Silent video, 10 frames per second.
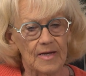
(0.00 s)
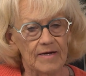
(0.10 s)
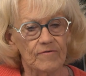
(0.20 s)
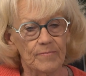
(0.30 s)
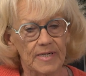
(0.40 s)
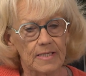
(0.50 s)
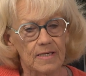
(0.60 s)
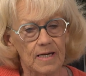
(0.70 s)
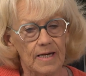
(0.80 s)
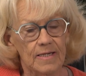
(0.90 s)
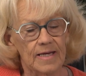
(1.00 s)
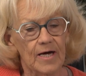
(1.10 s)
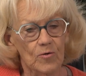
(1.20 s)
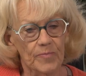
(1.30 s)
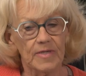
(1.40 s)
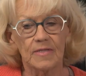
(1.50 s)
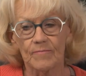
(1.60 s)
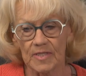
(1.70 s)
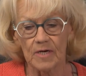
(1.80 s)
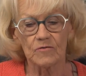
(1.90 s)
everybody and helping
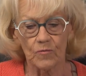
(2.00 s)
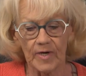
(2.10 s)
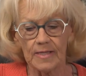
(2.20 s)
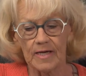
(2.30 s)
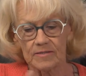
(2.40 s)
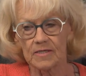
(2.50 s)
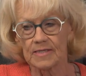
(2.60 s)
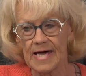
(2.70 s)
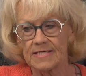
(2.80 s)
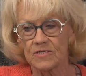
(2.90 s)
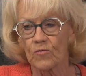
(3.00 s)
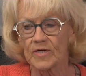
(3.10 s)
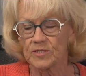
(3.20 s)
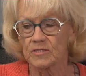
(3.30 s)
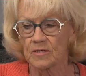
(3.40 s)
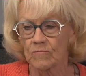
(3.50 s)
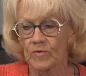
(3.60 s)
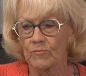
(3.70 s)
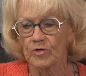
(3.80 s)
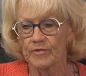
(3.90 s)
them along the way, like the last question
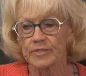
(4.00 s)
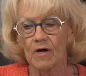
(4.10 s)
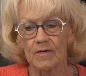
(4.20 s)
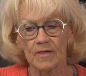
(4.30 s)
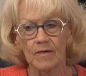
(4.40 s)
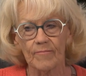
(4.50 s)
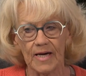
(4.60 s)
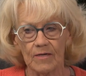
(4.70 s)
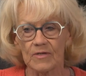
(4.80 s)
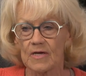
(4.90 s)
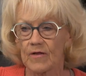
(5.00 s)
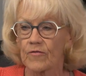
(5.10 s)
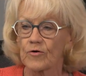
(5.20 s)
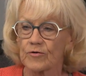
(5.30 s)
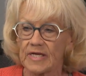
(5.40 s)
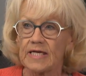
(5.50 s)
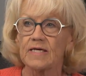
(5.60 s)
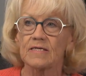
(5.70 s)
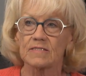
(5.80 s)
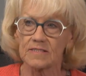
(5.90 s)
when we were talking about their
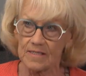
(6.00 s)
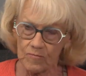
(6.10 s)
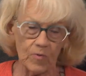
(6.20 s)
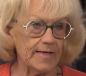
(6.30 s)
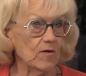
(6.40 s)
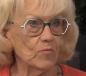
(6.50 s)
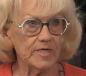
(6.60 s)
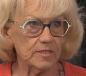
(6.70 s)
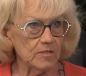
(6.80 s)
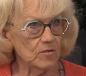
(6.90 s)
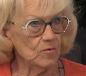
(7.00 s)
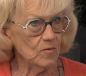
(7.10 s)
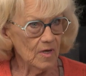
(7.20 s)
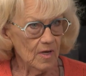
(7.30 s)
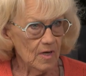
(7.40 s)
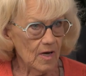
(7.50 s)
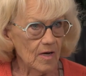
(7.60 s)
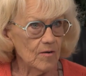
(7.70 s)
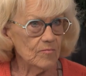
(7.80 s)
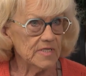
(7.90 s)
needs and what can we do
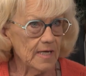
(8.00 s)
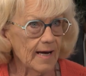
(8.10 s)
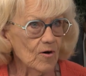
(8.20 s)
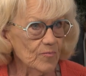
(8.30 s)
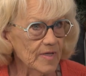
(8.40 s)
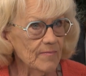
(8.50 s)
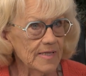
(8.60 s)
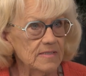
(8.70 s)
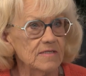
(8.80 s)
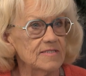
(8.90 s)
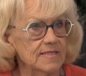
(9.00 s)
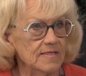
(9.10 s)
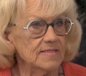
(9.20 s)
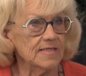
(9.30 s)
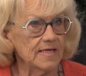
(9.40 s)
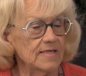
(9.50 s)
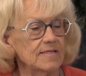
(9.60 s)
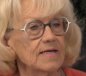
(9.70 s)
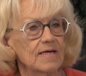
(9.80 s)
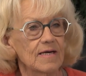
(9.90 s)
to help them and to
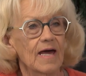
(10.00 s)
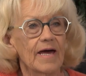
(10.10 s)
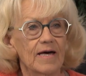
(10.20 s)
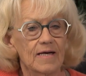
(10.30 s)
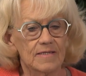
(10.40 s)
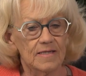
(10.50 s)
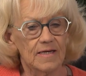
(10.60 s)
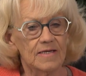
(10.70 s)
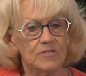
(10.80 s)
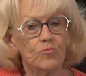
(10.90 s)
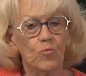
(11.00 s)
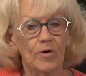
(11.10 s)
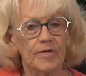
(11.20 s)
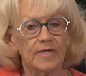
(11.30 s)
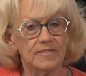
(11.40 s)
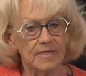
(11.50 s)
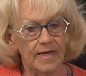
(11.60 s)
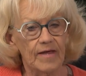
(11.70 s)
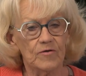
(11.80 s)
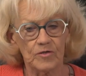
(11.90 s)
succeed. And it's working
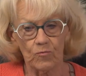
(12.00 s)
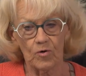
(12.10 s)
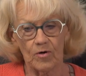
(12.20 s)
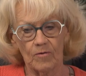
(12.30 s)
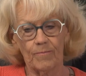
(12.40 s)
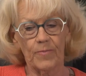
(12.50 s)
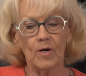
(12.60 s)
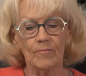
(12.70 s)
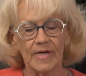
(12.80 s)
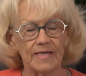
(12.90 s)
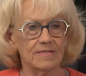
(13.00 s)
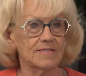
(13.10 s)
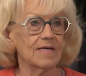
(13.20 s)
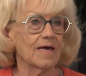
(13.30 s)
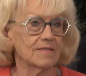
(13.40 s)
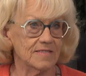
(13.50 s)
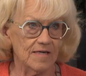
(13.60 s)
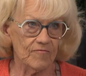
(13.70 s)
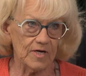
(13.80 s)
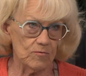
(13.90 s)
together to where permits and
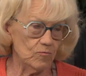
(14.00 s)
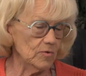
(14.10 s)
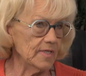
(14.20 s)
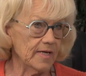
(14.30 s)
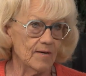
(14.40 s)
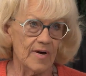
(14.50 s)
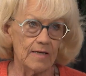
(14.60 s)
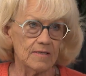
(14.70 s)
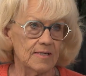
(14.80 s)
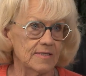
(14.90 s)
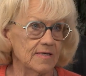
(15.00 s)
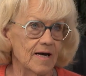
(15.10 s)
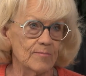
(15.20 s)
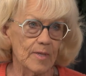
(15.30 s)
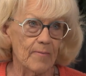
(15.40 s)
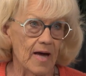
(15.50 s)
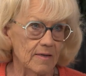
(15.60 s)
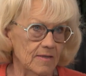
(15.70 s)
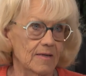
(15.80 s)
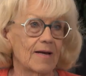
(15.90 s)
stuff can really come out on a timely
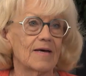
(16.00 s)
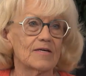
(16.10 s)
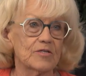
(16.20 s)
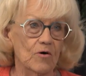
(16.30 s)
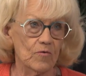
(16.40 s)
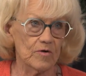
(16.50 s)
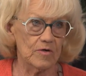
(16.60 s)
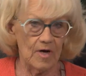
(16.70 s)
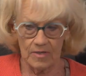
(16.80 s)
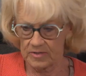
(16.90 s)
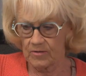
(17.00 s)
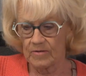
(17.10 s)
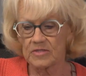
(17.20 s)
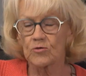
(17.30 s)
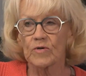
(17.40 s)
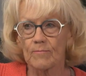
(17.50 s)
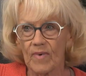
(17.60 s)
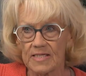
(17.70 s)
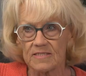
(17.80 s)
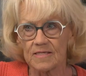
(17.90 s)
manner, so they're not doing
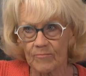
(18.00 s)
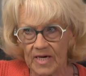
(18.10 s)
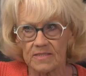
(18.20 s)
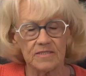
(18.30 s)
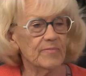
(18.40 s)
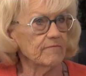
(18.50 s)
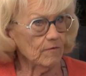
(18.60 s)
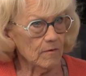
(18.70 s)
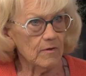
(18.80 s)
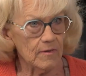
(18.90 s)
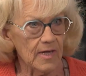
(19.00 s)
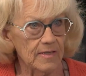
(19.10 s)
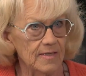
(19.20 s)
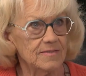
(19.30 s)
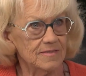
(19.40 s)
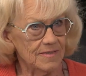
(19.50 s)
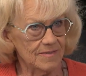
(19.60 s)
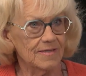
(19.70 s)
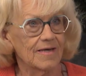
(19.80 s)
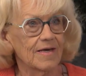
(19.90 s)
months and months before they get to